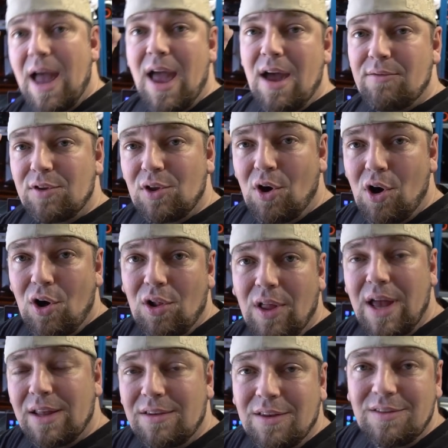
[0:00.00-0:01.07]
I have it all
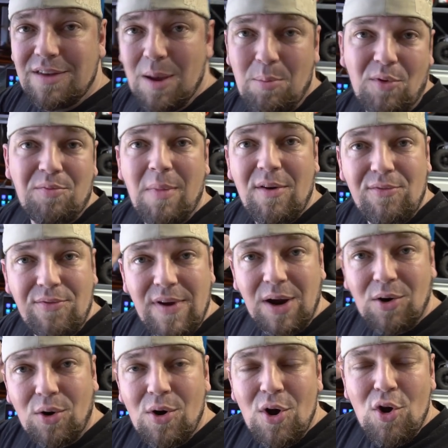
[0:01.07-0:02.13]
at the tip of my
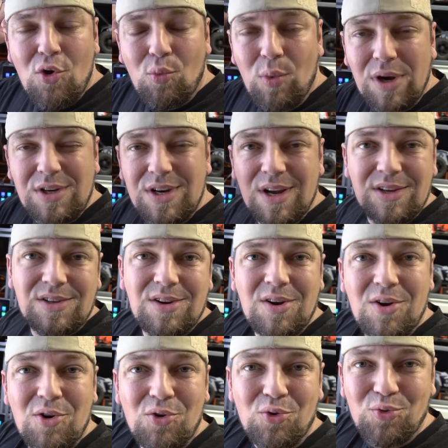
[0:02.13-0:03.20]
finger, which is
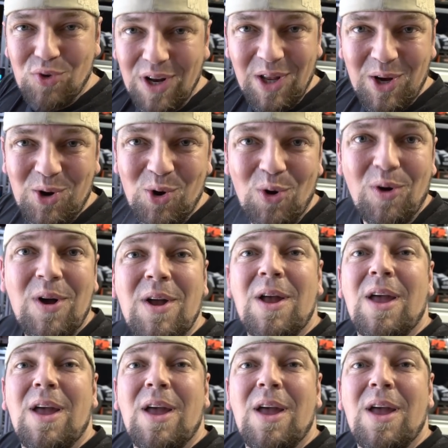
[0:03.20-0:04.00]
really cool.